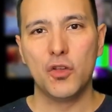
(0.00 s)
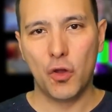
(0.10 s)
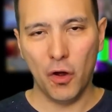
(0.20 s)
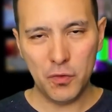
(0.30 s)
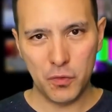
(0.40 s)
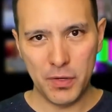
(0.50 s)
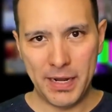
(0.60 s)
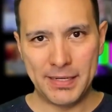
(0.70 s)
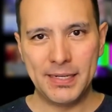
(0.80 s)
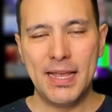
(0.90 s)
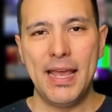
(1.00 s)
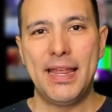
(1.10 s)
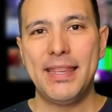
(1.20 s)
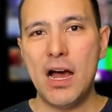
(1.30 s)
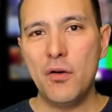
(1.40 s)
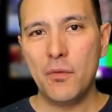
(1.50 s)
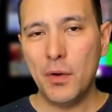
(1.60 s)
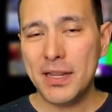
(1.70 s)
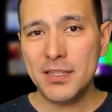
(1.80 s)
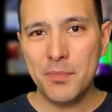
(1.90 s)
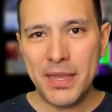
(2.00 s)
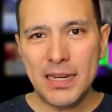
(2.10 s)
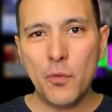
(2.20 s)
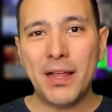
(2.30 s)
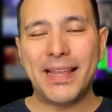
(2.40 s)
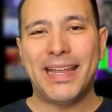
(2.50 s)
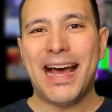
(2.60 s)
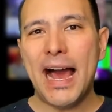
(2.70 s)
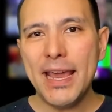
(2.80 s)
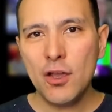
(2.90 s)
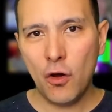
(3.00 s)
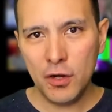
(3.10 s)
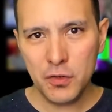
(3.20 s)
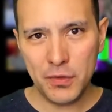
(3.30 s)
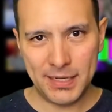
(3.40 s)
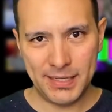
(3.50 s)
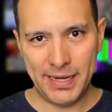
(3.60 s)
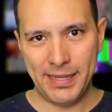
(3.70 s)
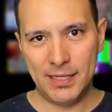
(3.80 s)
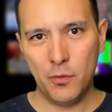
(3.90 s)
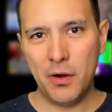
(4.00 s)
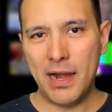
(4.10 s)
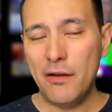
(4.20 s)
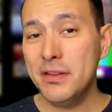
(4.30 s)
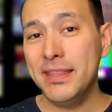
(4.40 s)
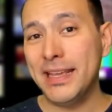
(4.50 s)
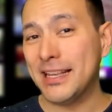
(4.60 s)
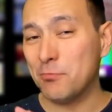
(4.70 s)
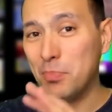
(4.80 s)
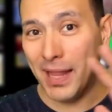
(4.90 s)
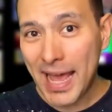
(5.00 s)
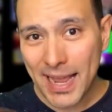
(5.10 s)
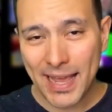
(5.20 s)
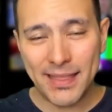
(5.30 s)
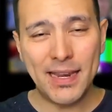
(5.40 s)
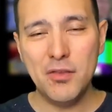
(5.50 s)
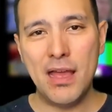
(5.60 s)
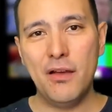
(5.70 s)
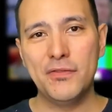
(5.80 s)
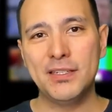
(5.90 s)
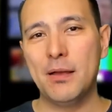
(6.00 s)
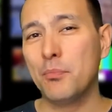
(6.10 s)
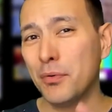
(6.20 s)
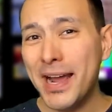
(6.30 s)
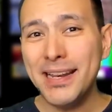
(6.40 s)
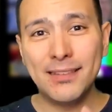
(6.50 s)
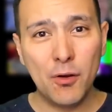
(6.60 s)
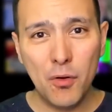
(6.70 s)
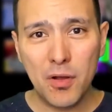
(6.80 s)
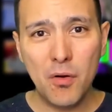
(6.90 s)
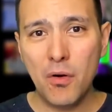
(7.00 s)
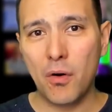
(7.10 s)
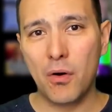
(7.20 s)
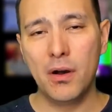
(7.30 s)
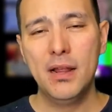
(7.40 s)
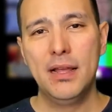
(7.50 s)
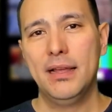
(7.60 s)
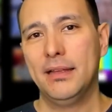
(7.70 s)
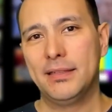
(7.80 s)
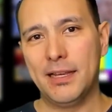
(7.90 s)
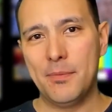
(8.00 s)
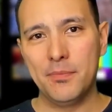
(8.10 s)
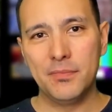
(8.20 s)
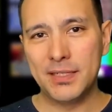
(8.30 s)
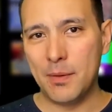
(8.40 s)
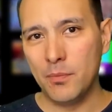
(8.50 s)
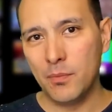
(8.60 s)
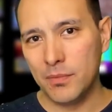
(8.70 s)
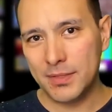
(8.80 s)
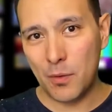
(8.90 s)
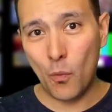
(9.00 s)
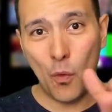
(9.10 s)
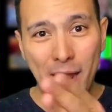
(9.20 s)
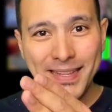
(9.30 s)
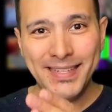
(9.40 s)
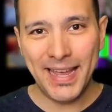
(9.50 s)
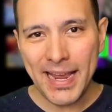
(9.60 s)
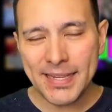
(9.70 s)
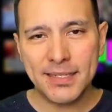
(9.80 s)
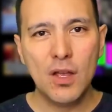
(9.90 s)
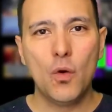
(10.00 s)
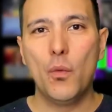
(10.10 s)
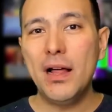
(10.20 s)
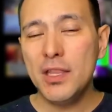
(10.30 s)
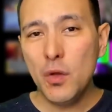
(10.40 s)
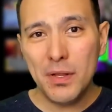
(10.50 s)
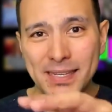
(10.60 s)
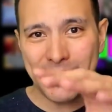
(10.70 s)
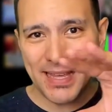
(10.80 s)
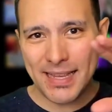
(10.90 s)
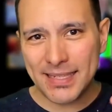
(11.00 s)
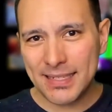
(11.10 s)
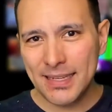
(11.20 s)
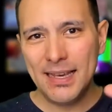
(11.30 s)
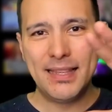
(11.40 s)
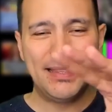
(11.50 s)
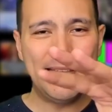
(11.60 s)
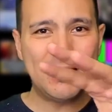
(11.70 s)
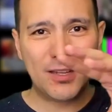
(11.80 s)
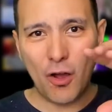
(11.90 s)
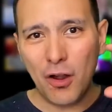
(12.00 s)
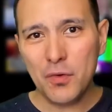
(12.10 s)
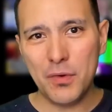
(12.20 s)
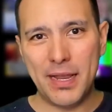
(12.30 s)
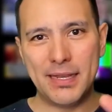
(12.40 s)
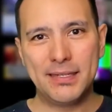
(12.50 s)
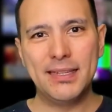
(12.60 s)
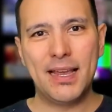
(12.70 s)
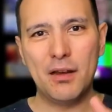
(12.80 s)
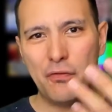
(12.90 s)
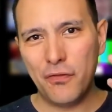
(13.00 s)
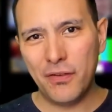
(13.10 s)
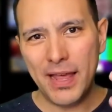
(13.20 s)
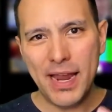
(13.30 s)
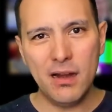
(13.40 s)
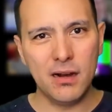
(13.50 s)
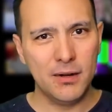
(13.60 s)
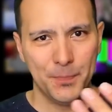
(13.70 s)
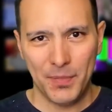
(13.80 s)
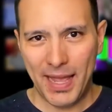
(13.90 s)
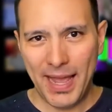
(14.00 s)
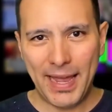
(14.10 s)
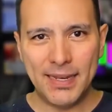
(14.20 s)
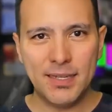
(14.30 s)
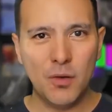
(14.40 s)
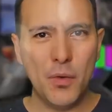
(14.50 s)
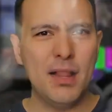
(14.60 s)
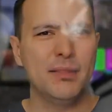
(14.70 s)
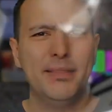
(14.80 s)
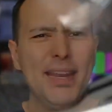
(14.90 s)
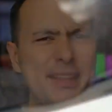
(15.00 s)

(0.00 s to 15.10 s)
God rays. Now, what does it mean? Well, in high contrast scenes where everything is black and then you have some bright logo or some white text, well, you will see these God rays, this kind of flare. And well, that